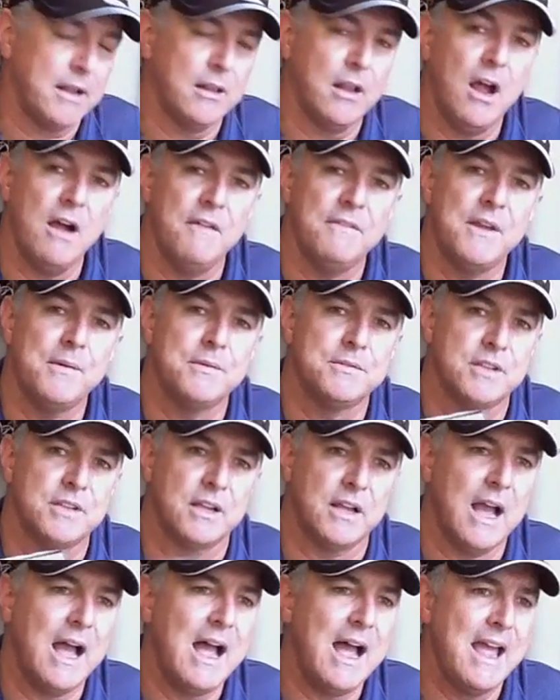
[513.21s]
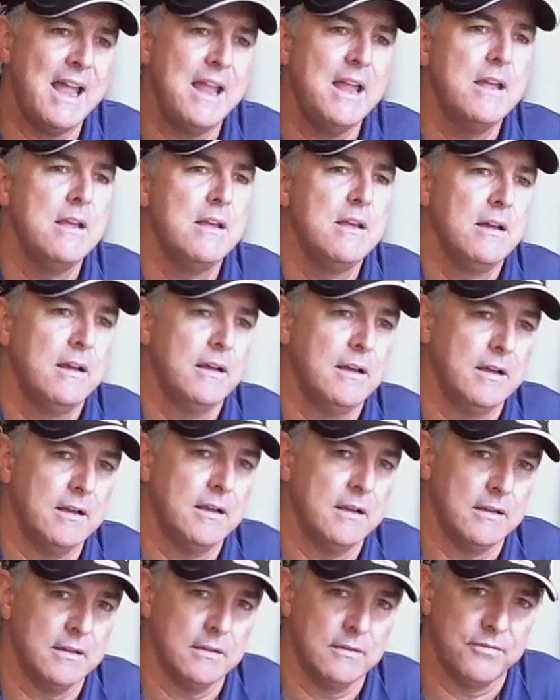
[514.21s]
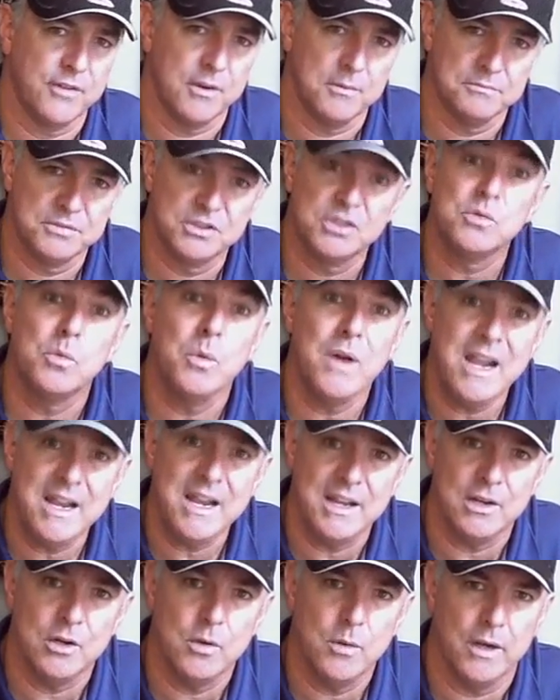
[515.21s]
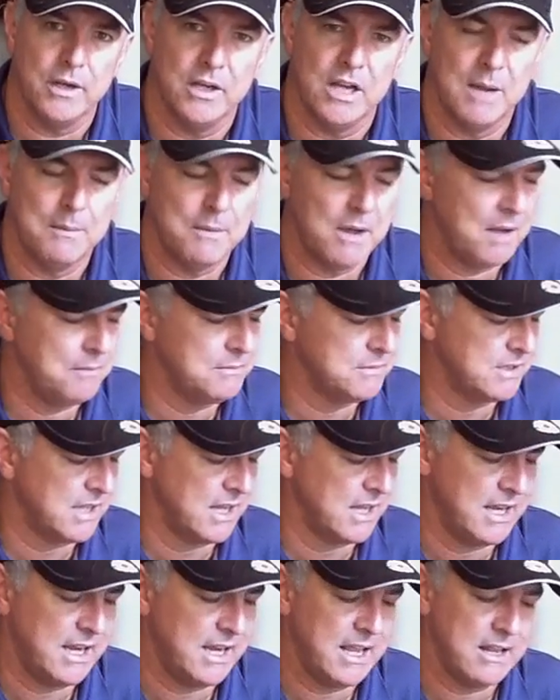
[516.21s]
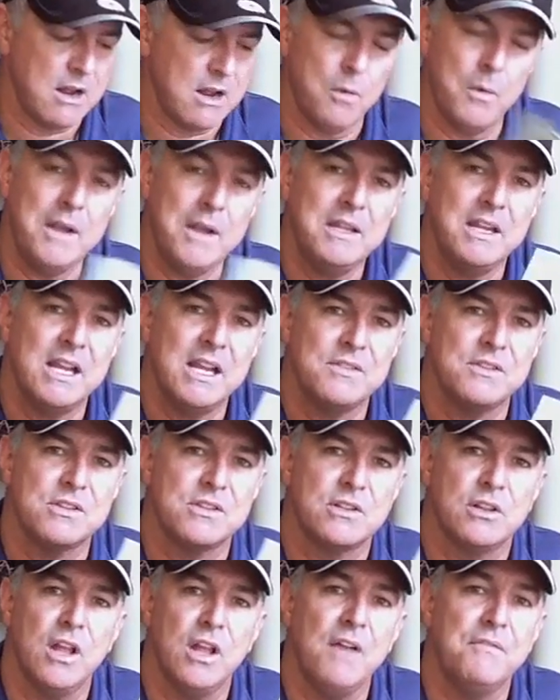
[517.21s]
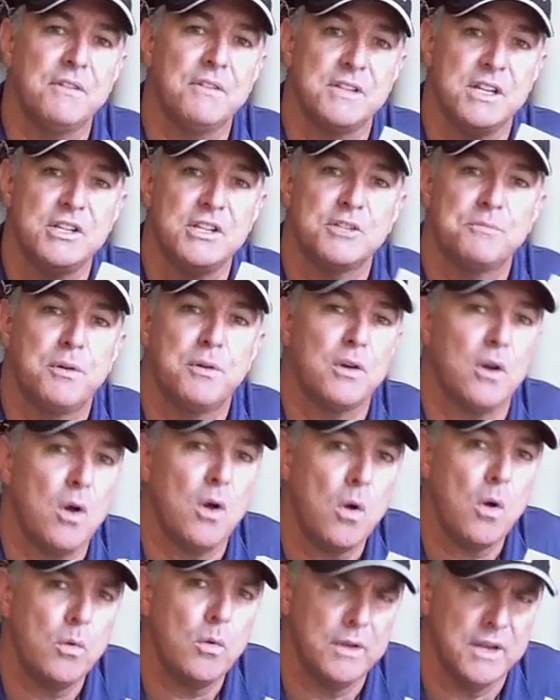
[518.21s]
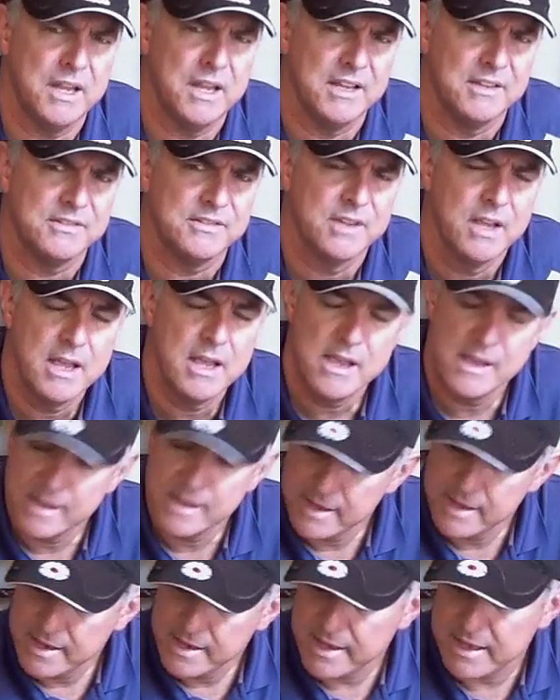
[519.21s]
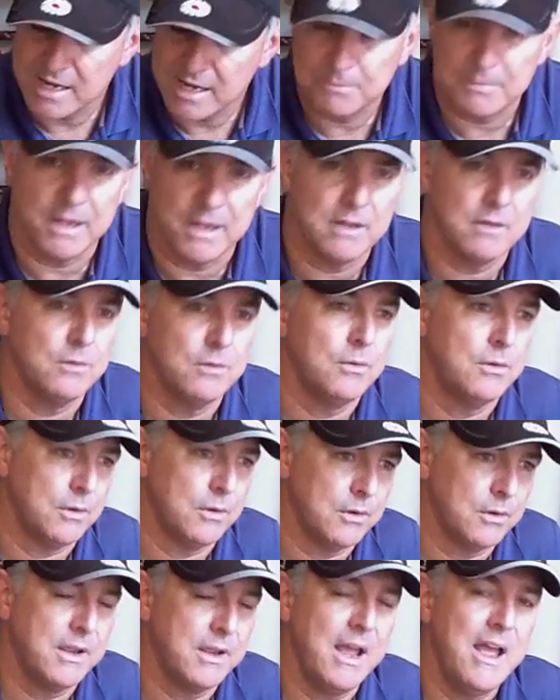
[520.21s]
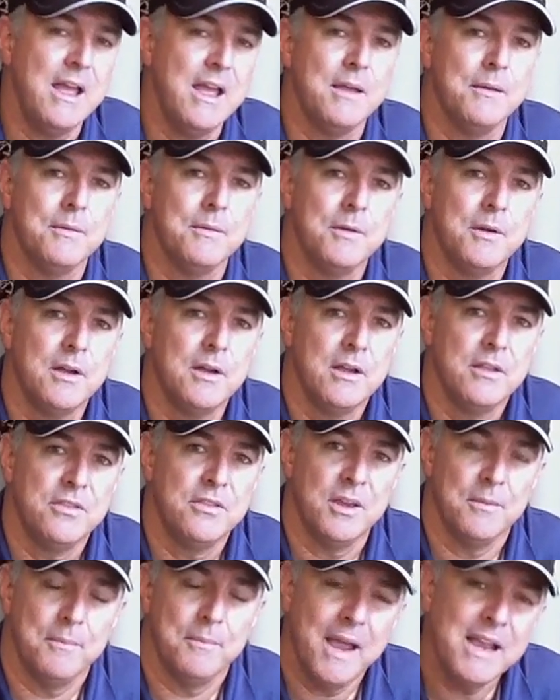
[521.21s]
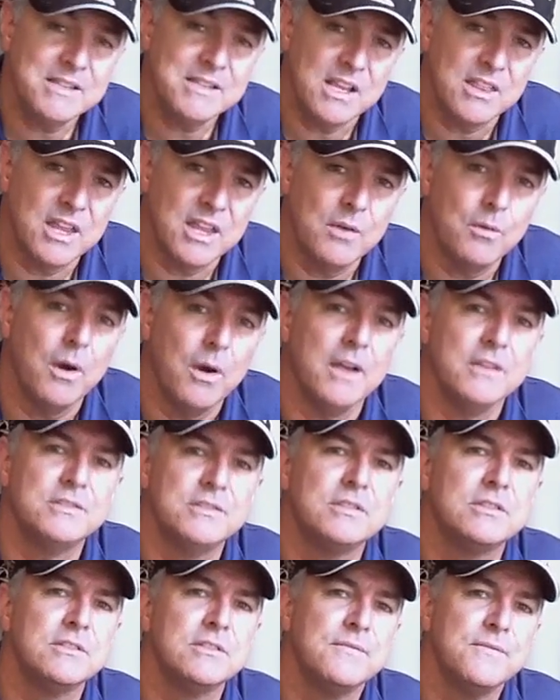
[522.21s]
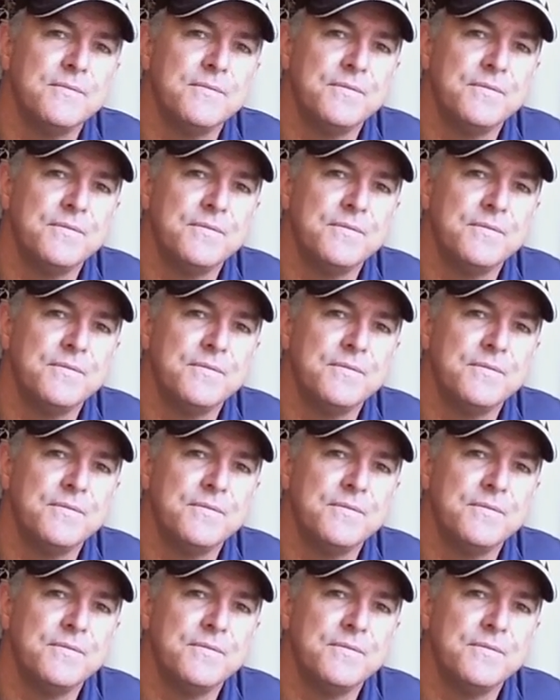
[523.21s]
glove, there was a guy from Sweden who had come up and said he cannot wait to get this glove because he just put a hole in his. And I'm like, okay. The amazing thing was,